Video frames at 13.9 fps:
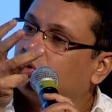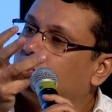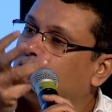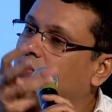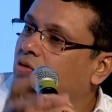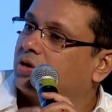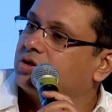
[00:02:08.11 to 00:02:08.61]

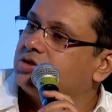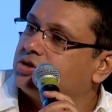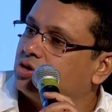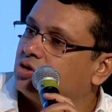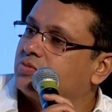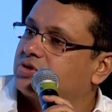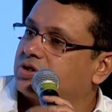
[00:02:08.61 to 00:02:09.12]
who
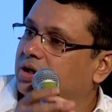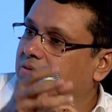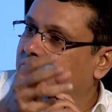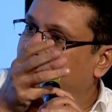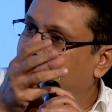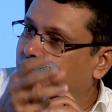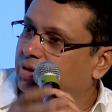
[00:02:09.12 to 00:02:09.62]
consumes
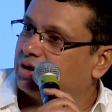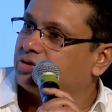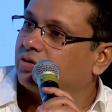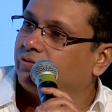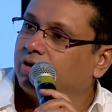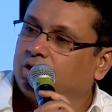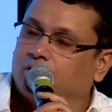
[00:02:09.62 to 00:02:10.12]
that piece
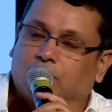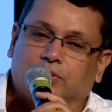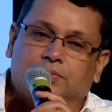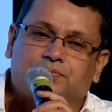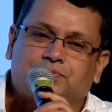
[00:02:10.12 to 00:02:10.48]
of video,